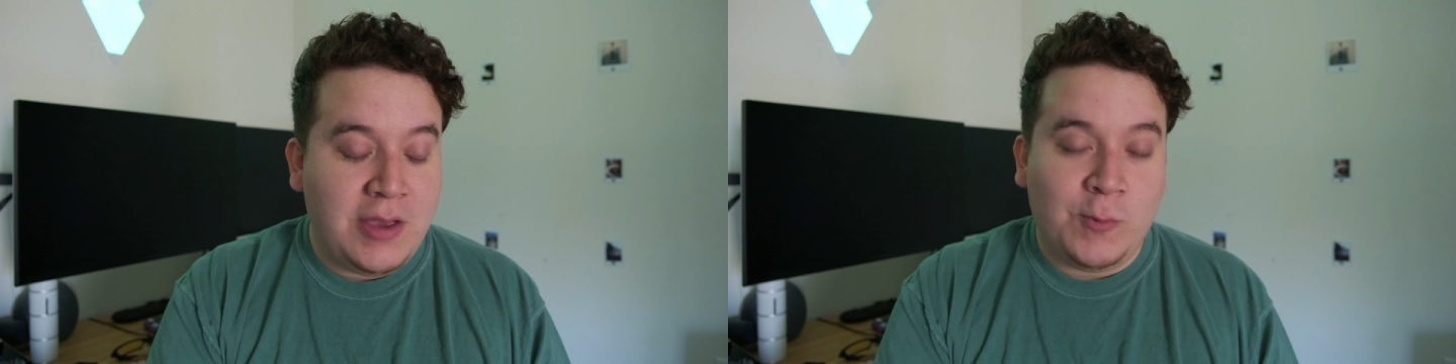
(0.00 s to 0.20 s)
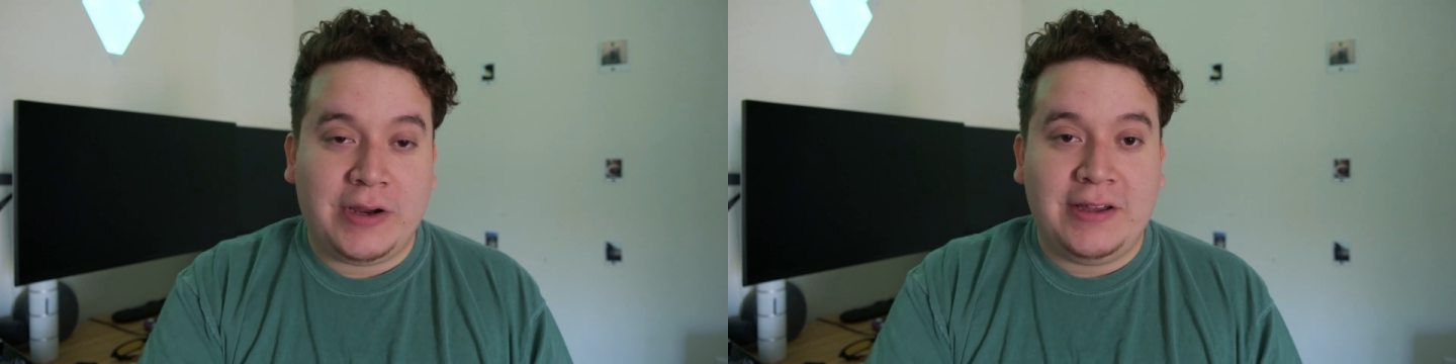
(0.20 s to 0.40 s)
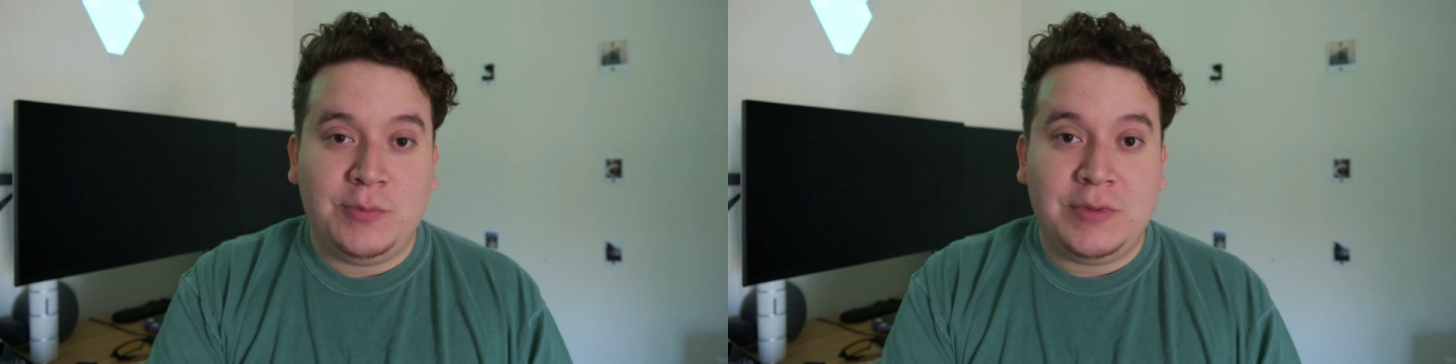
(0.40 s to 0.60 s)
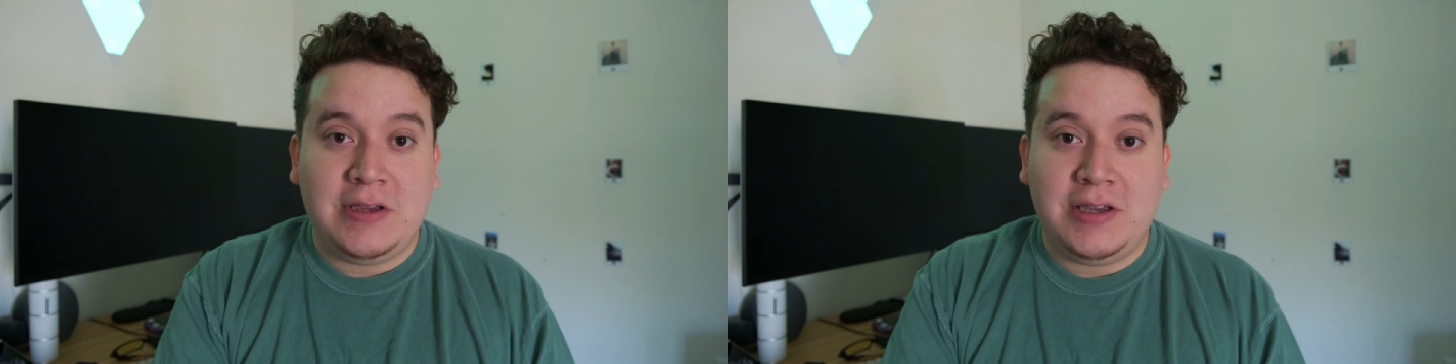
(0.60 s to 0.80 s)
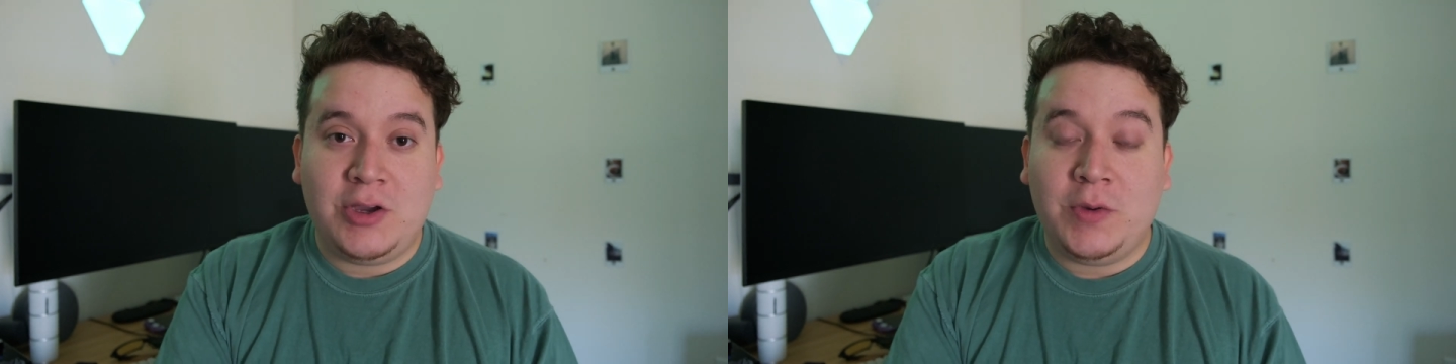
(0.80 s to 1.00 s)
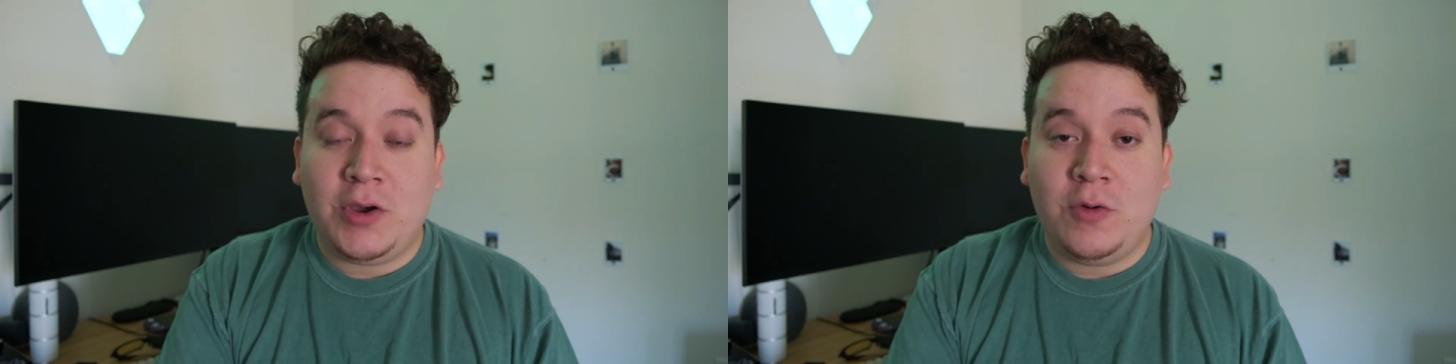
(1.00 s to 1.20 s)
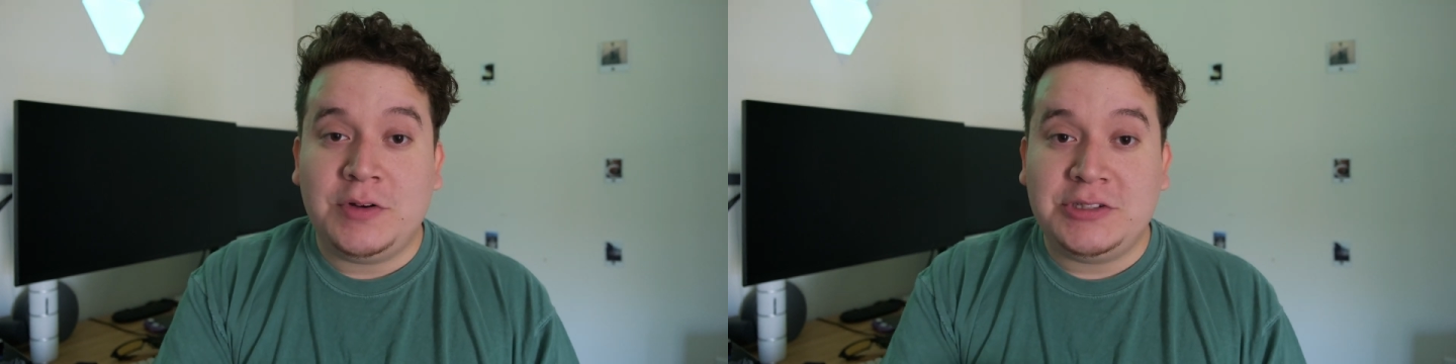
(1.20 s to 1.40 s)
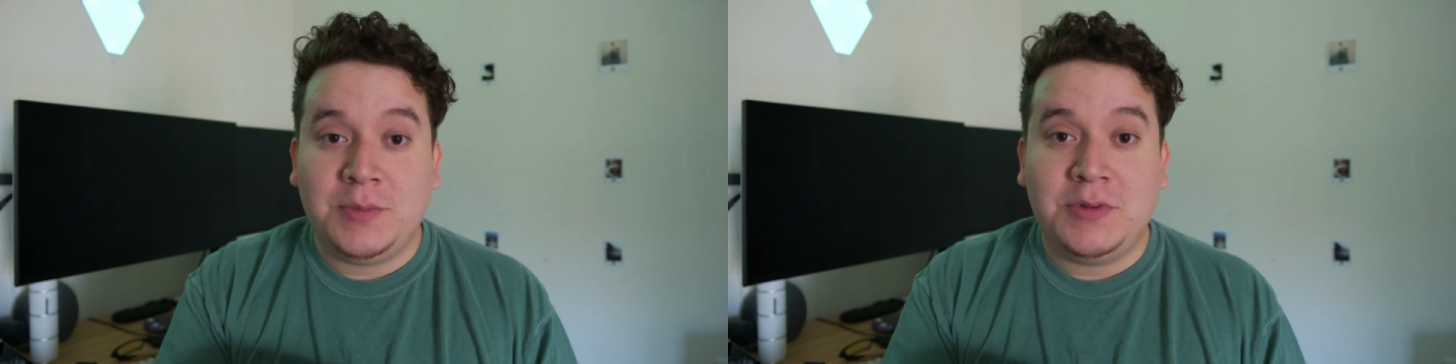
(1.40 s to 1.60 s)
We're going to be going over
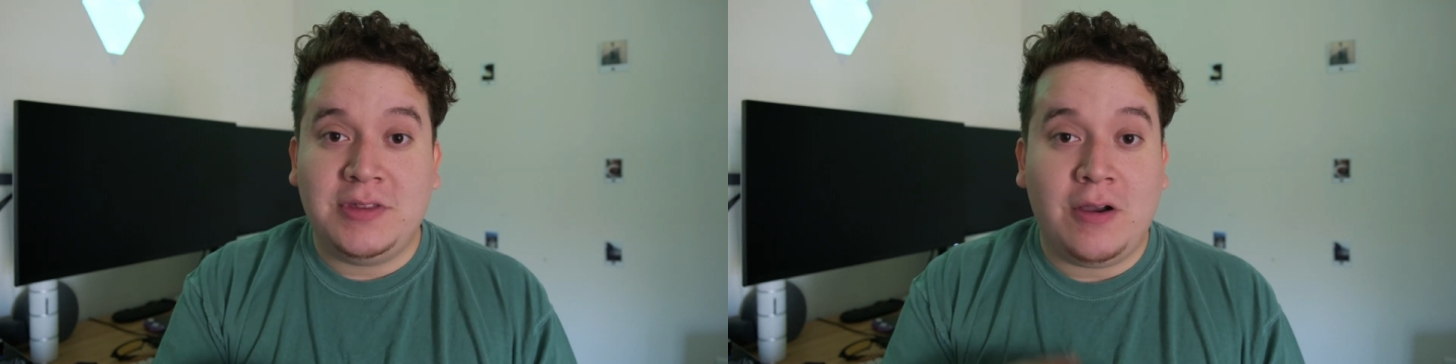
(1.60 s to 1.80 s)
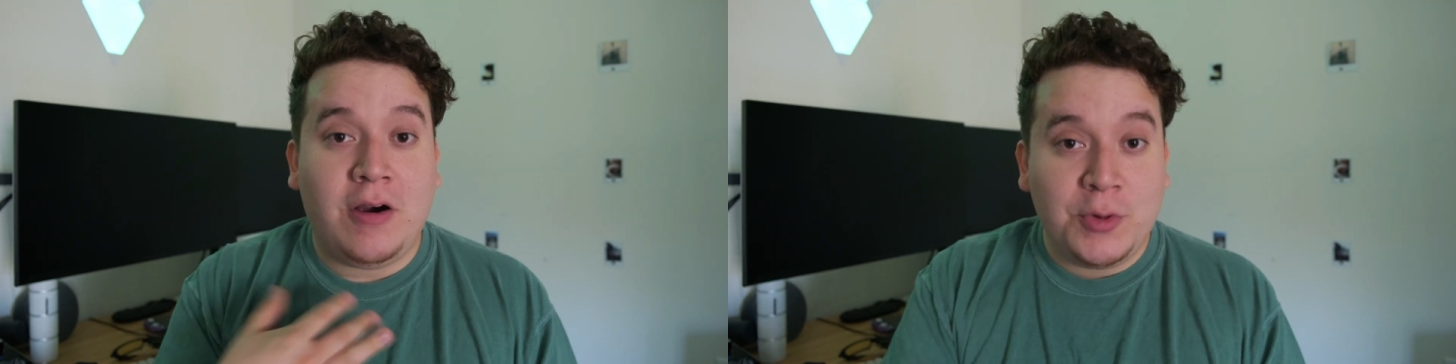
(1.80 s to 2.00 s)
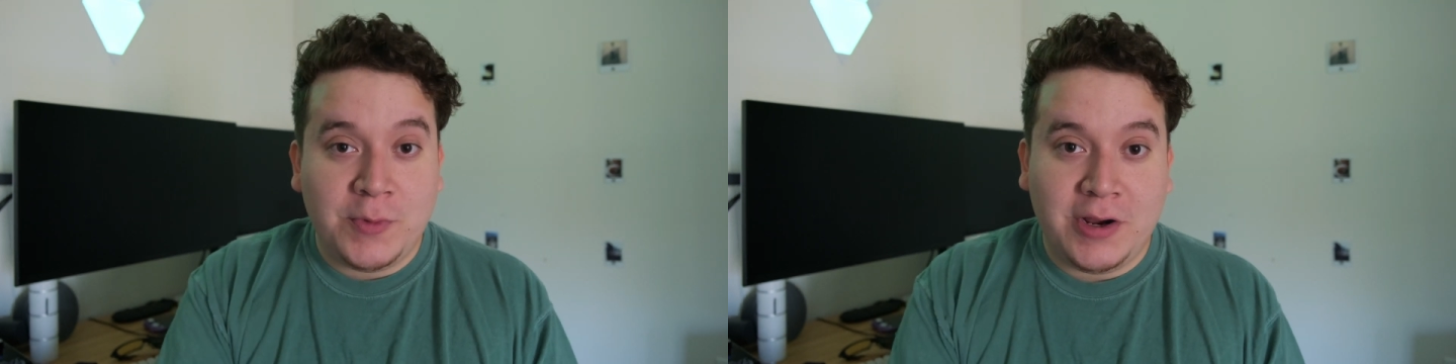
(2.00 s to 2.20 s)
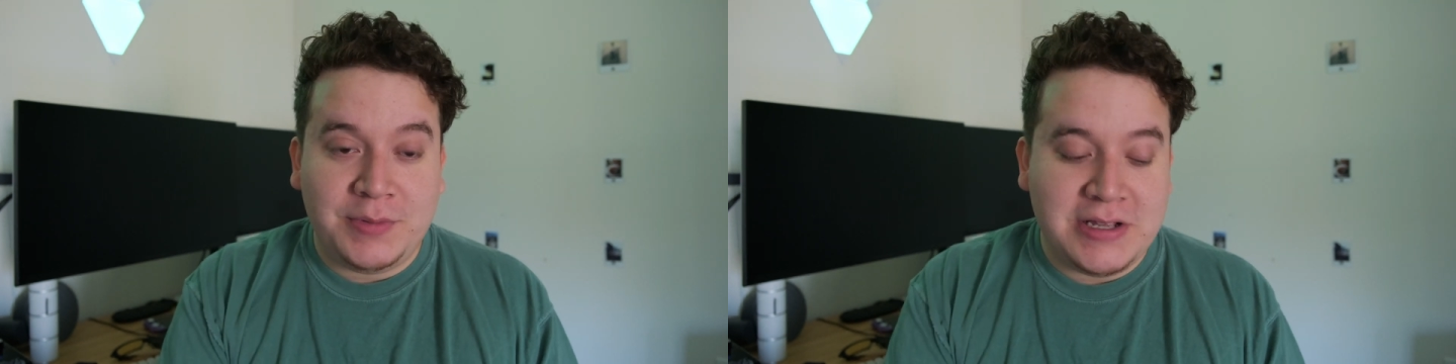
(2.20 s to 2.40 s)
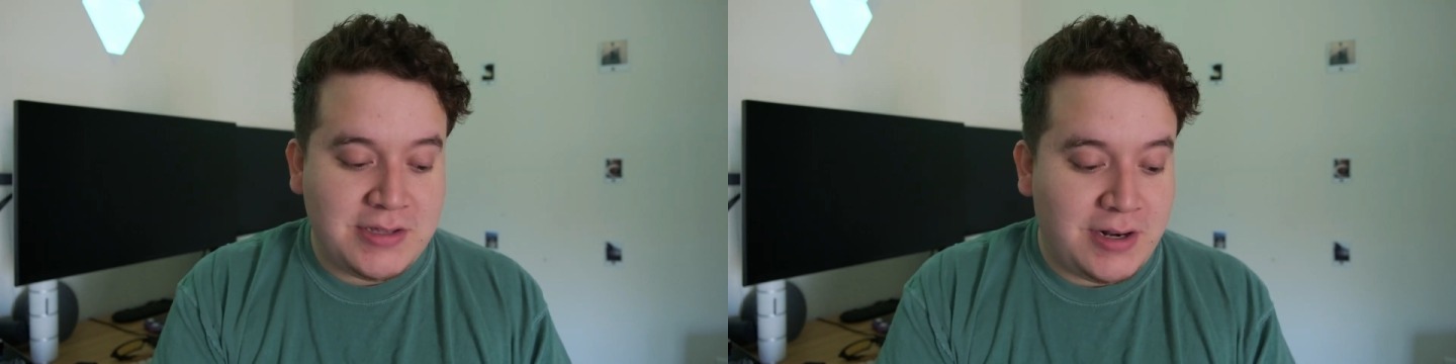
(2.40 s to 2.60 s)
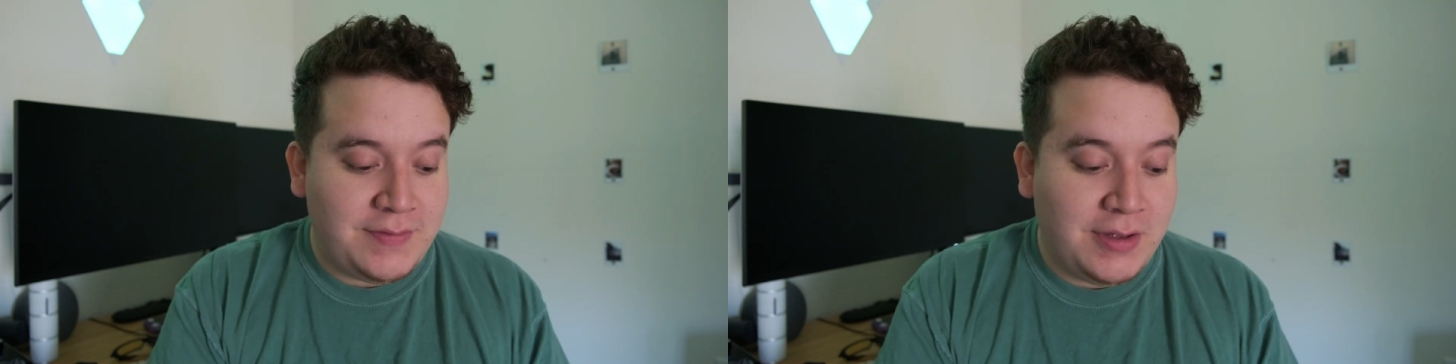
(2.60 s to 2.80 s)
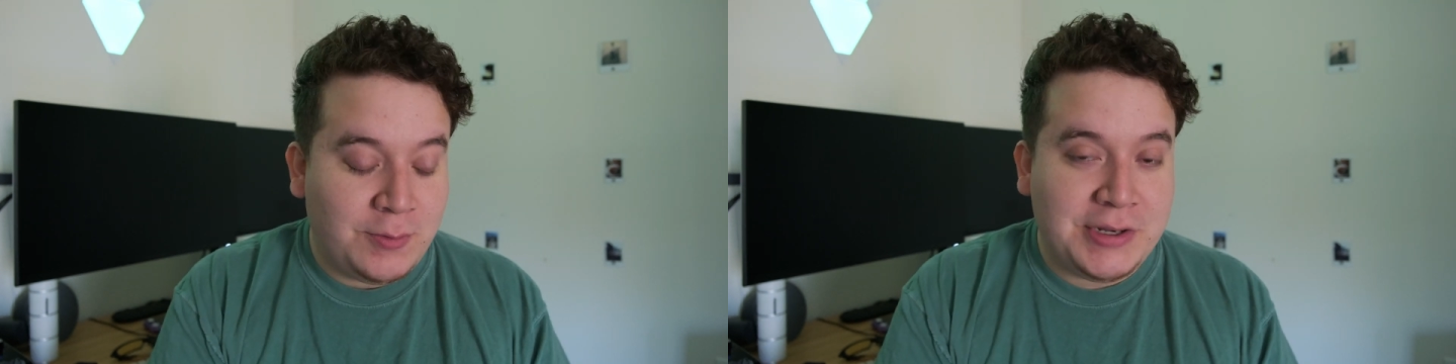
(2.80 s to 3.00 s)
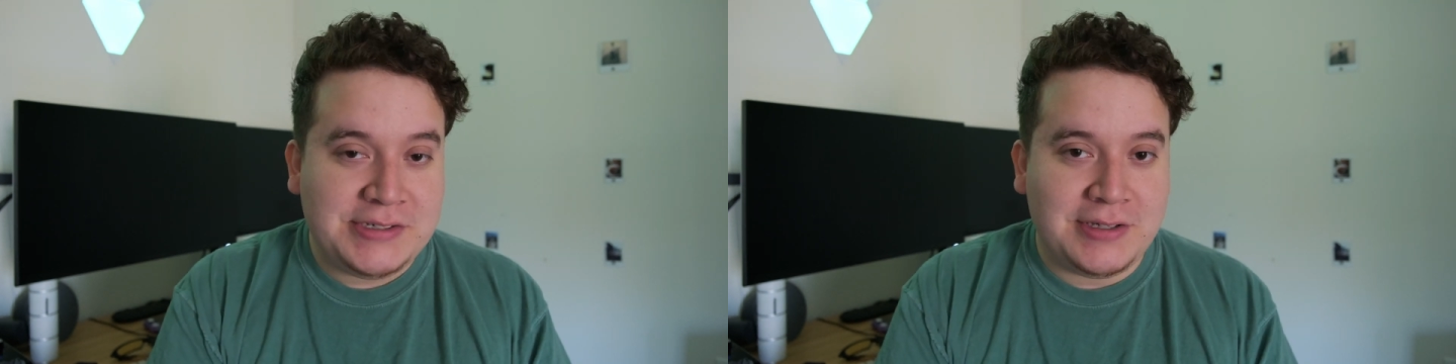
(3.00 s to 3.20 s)
some of the hardware updates that I've done
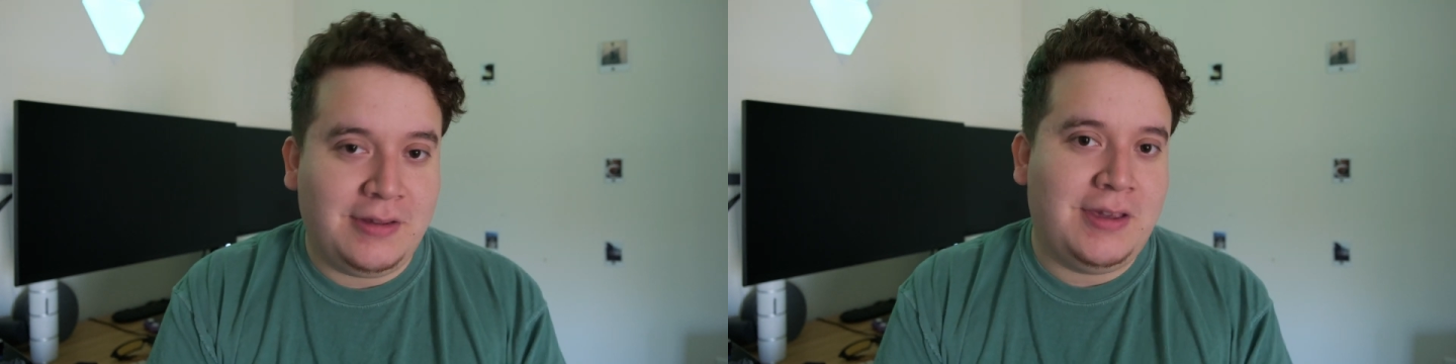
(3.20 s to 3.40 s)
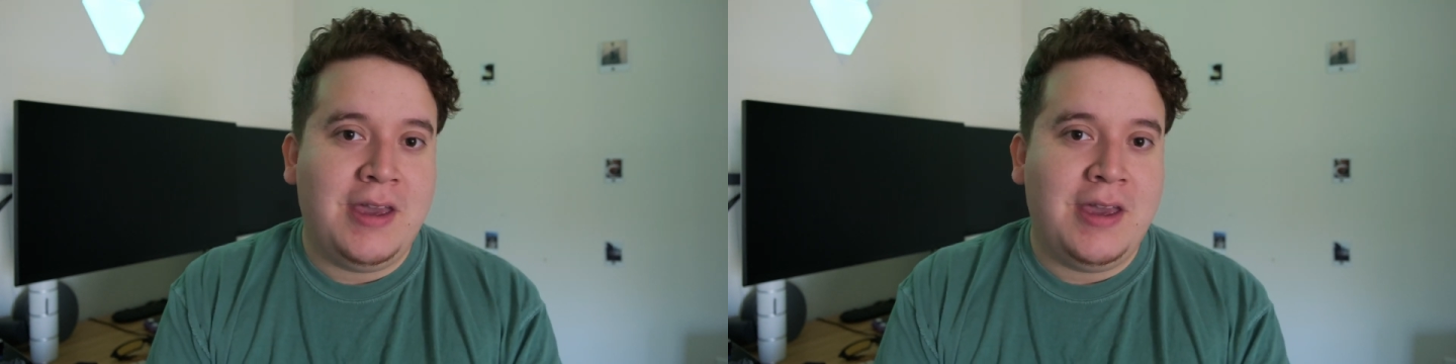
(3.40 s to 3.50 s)
recently.